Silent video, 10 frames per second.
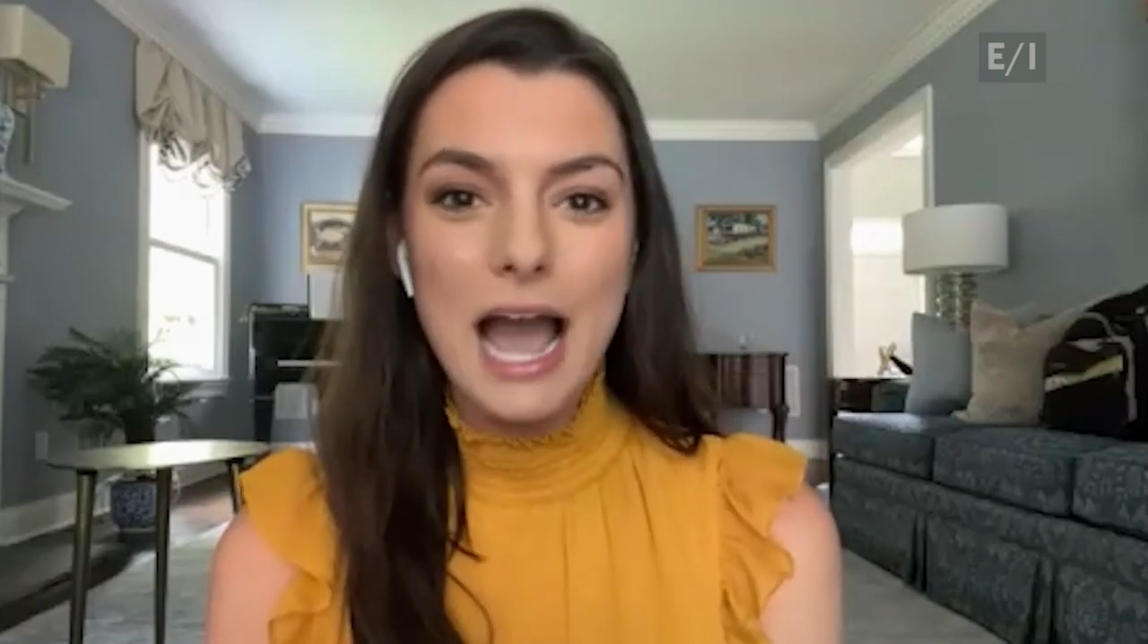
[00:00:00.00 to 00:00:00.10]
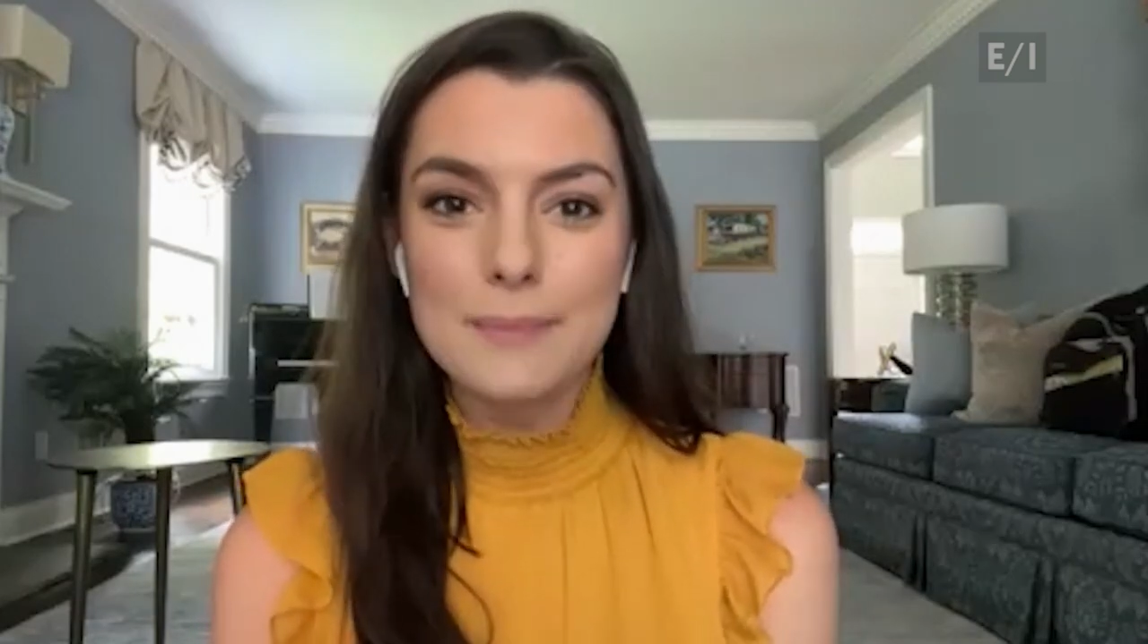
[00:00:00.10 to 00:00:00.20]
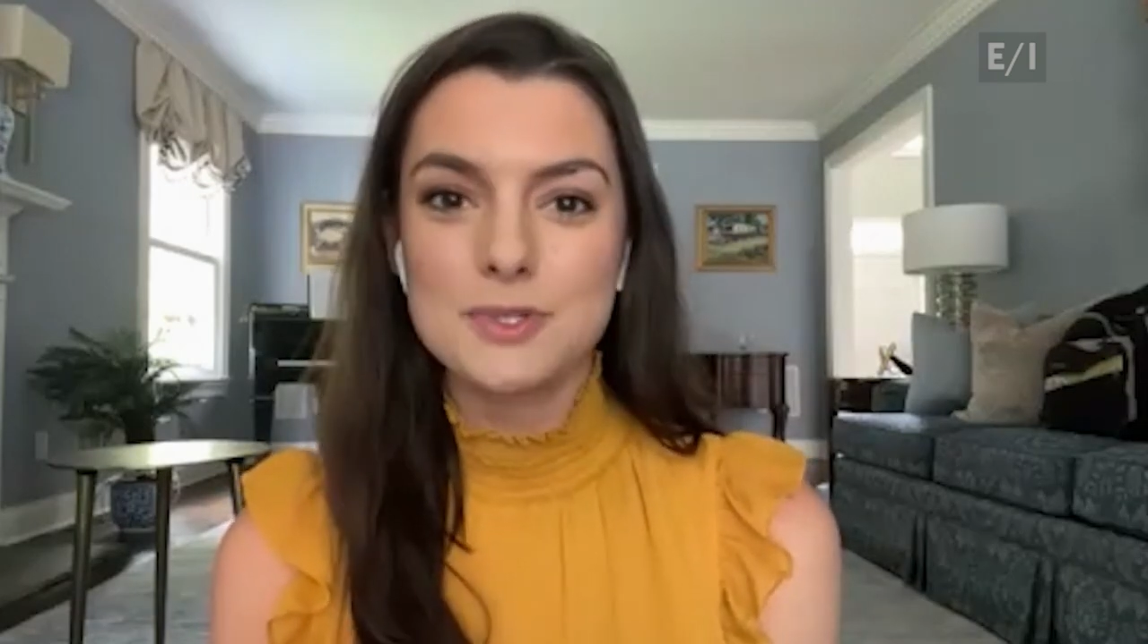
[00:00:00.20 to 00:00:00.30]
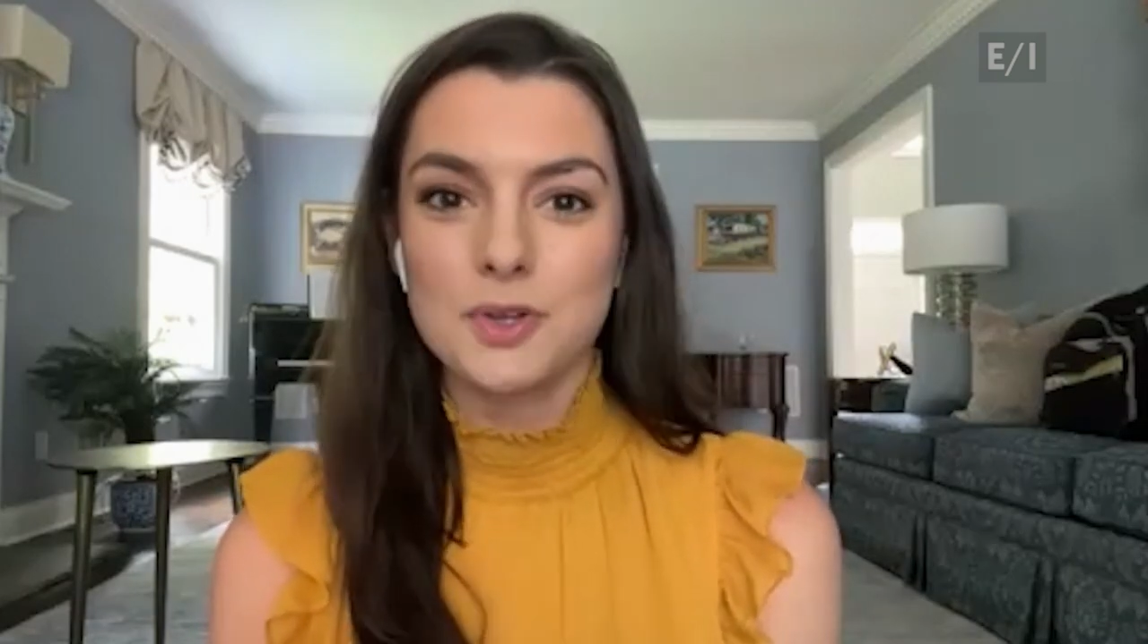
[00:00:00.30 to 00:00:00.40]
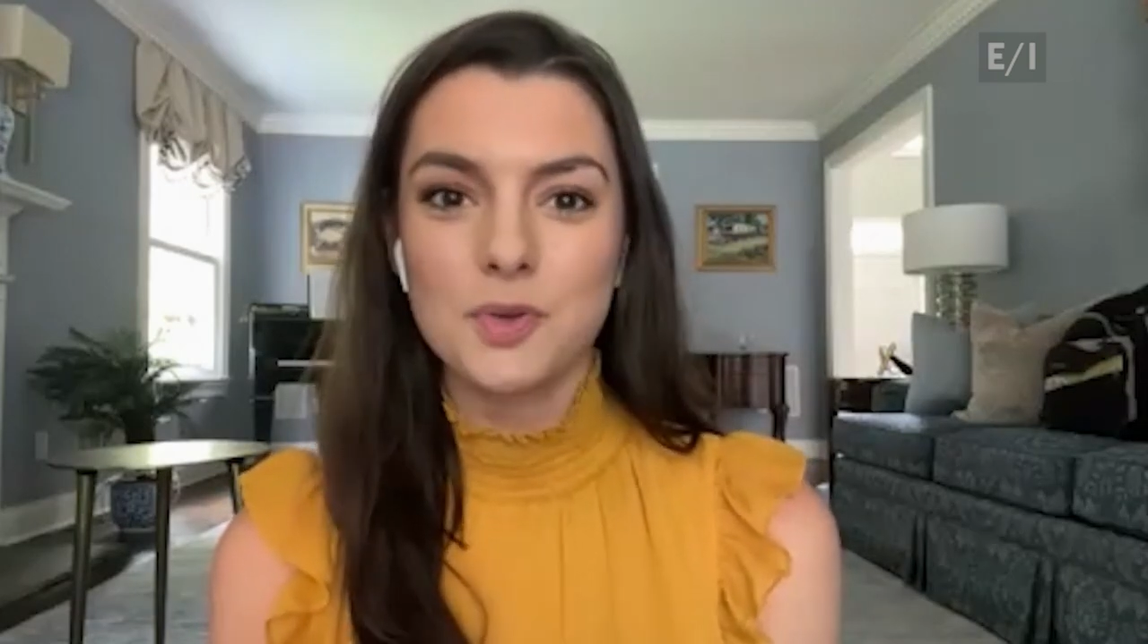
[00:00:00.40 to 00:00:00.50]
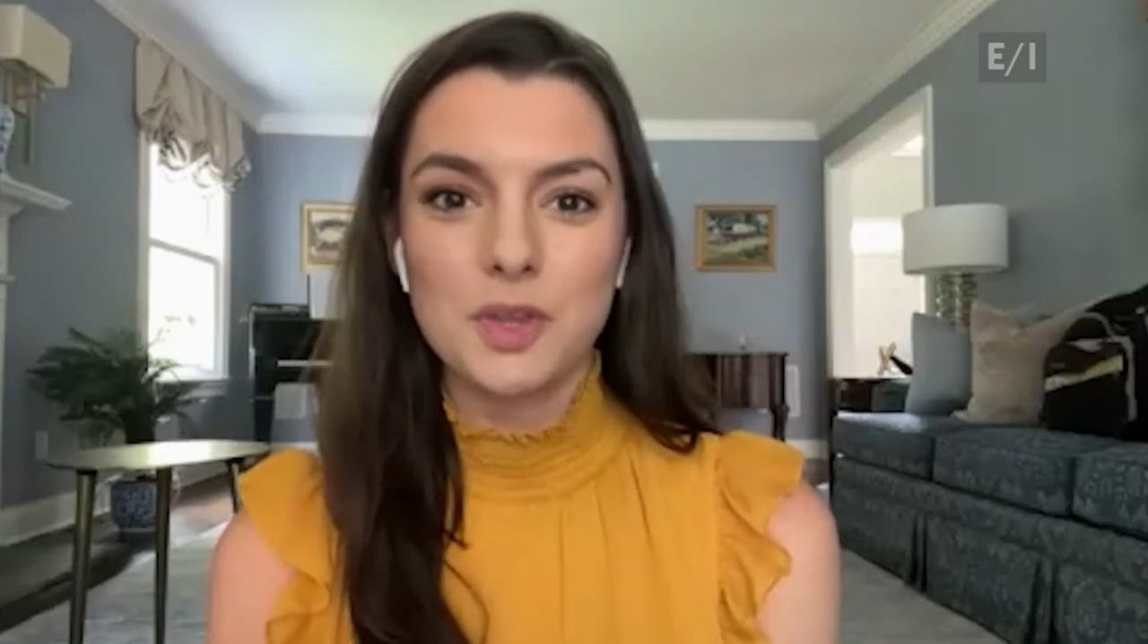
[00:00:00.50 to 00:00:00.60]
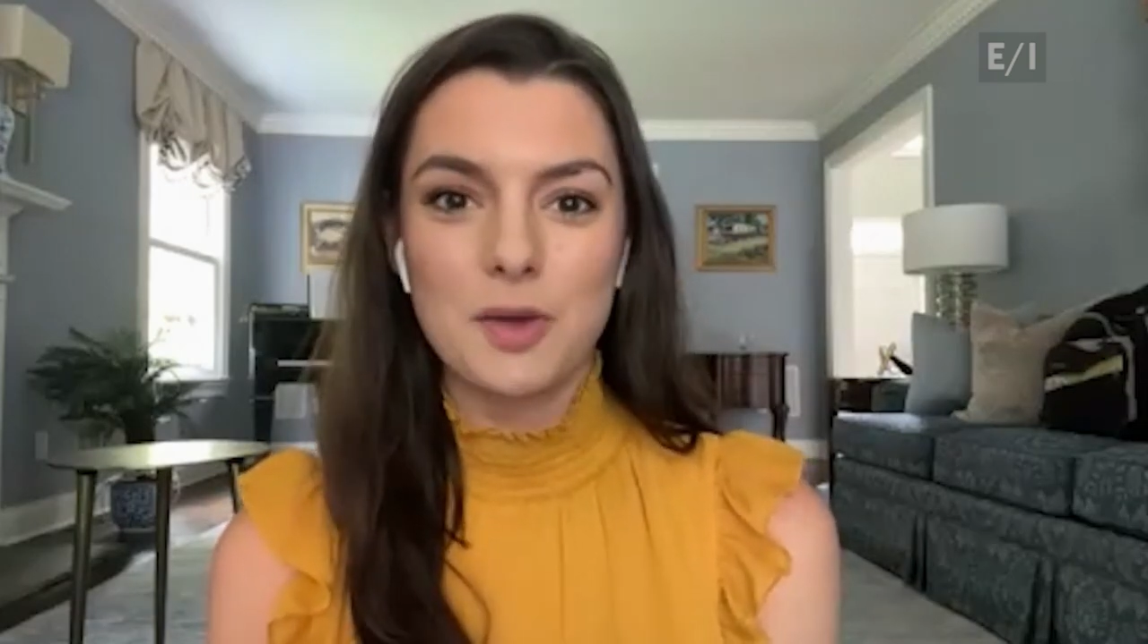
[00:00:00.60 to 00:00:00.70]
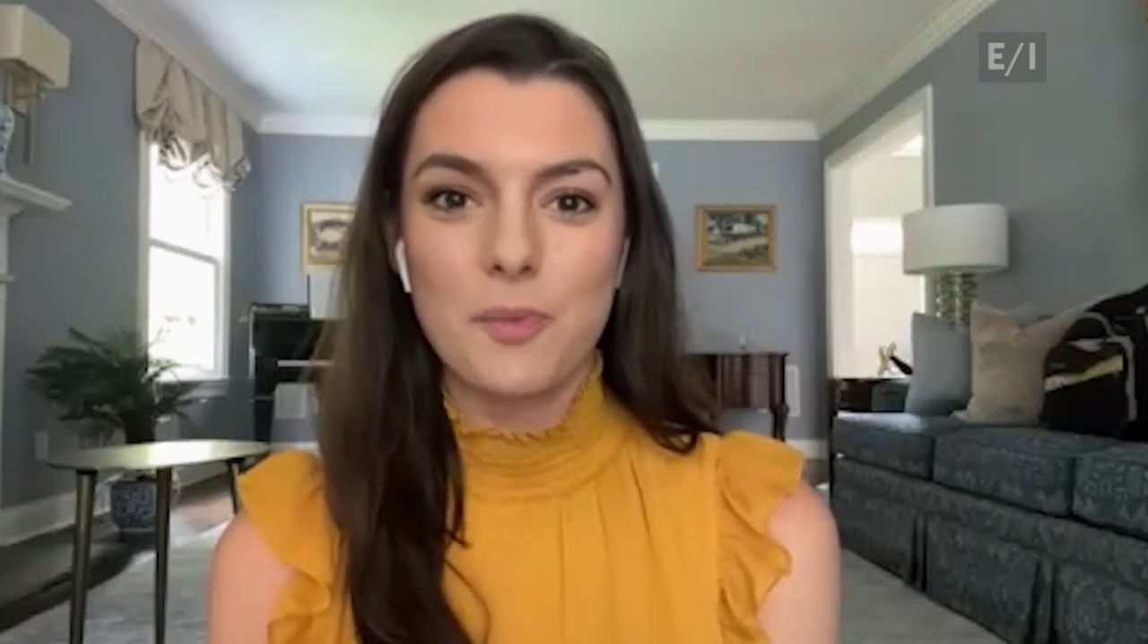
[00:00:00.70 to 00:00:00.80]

absolutely